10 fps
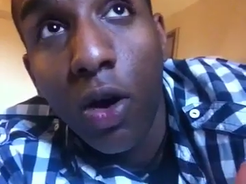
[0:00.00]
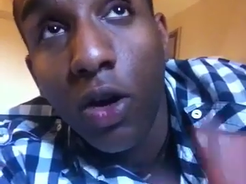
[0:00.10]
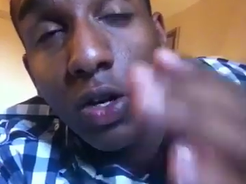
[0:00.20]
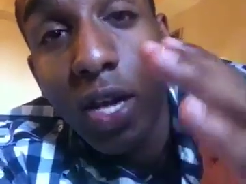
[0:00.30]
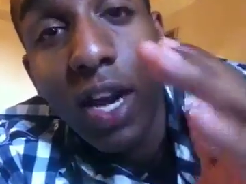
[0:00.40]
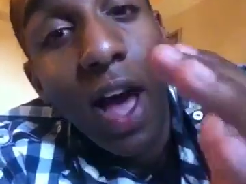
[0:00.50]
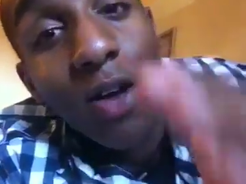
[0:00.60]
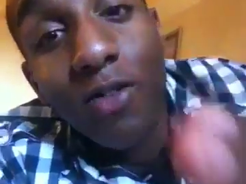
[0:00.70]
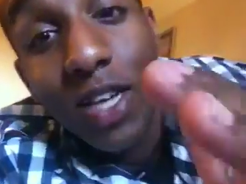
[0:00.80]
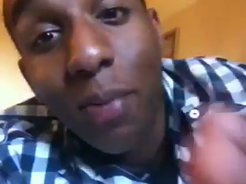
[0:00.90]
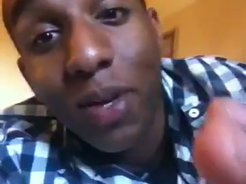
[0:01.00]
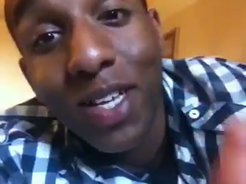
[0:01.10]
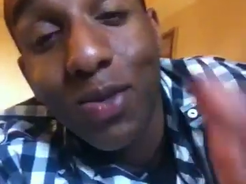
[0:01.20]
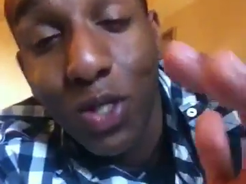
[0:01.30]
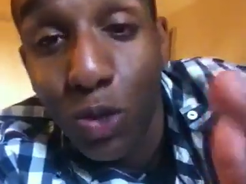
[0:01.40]
or you get out of
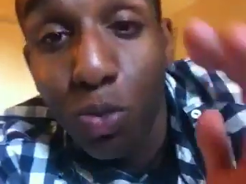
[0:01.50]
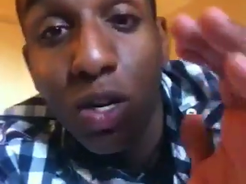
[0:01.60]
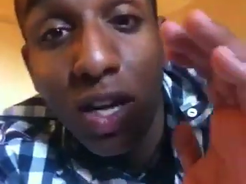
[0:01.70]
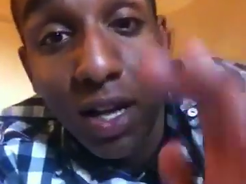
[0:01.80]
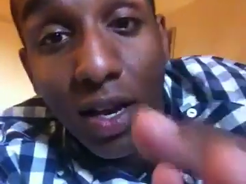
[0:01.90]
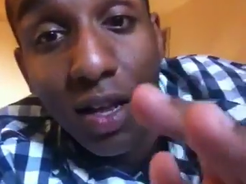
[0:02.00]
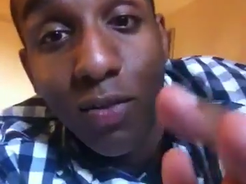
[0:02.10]
Japanese what you put in.